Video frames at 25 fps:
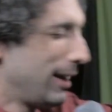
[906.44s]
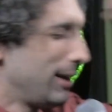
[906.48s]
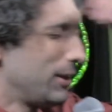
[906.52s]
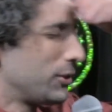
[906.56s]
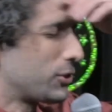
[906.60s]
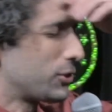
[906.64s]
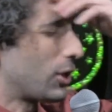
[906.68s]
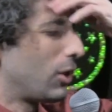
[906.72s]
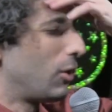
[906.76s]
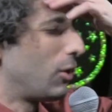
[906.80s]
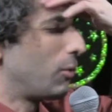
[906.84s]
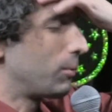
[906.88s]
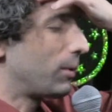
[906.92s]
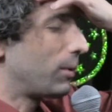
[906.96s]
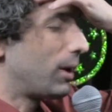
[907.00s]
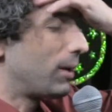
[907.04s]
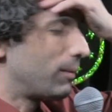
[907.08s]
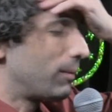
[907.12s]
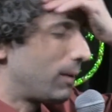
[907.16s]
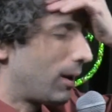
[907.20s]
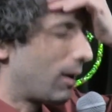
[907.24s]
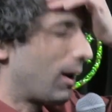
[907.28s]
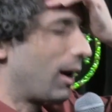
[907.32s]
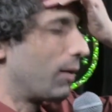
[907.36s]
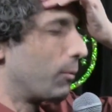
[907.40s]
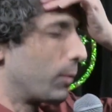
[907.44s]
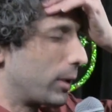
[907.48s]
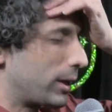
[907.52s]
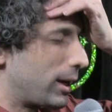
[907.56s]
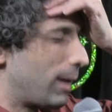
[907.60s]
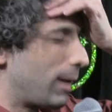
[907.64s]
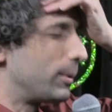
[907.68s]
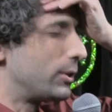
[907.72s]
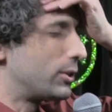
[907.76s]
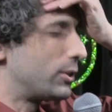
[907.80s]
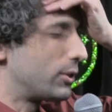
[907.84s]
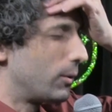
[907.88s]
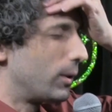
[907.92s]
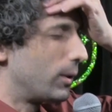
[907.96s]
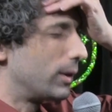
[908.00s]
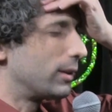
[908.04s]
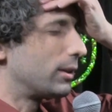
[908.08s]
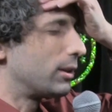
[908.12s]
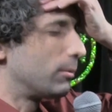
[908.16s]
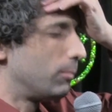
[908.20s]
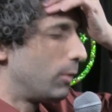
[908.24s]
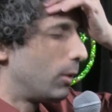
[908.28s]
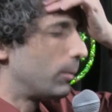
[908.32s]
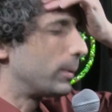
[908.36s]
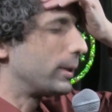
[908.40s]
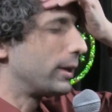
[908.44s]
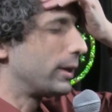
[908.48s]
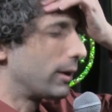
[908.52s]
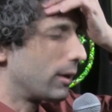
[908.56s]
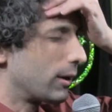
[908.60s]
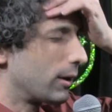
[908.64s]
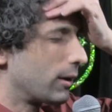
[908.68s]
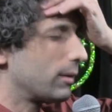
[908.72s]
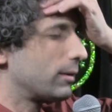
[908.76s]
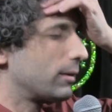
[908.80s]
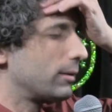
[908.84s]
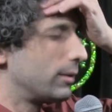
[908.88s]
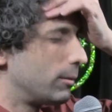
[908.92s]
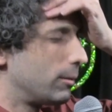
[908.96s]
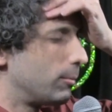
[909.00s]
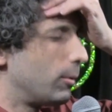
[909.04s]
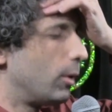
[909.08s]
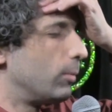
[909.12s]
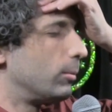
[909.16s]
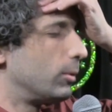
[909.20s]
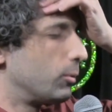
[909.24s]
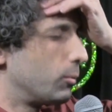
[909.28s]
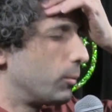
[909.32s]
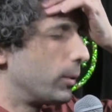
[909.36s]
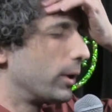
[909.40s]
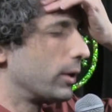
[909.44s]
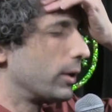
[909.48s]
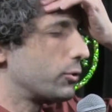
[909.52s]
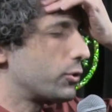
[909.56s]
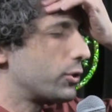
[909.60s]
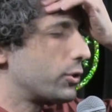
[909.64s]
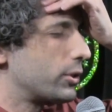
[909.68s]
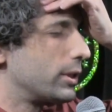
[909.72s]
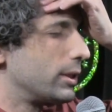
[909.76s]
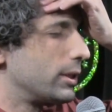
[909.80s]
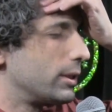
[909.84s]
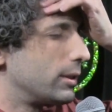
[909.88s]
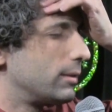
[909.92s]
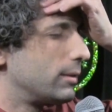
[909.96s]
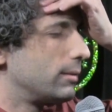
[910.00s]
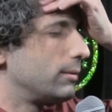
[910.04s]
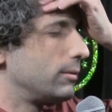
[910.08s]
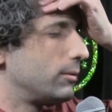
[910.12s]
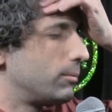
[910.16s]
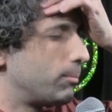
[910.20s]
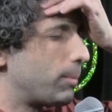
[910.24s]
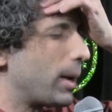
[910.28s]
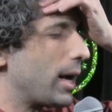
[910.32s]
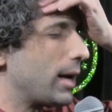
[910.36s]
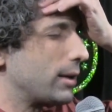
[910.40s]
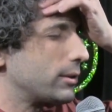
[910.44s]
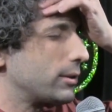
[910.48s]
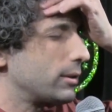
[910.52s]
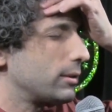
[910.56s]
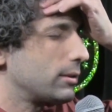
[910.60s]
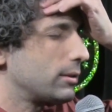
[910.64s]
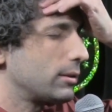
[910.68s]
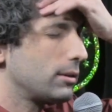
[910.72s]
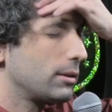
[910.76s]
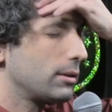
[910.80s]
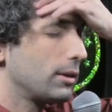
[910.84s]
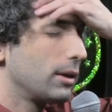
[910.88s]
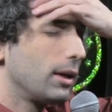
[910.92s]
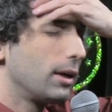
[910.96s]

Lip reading: So, all right, we're coming to it. The moment here, the moment where she passes.